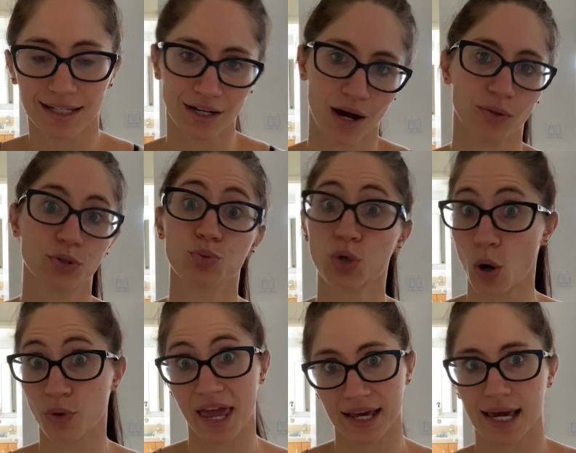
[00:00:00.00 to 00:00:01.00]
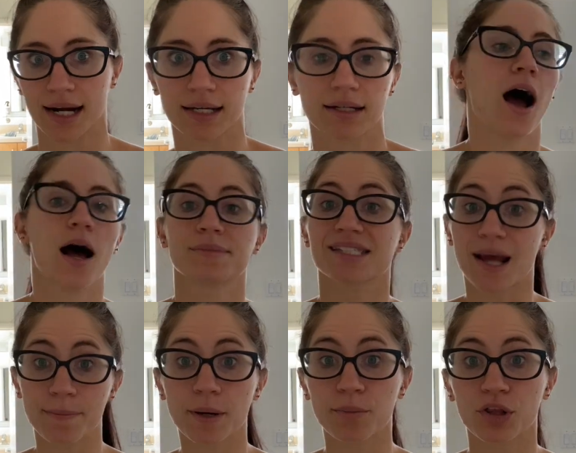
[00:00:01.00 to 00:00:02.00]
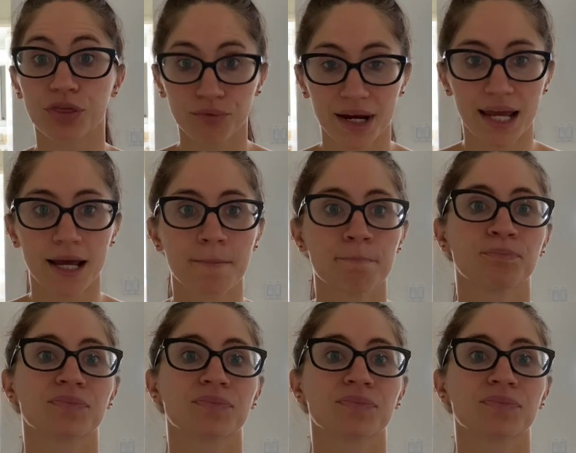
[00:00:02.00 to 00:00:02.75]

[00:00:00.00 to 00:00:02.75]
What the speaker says: they get it. Step number 3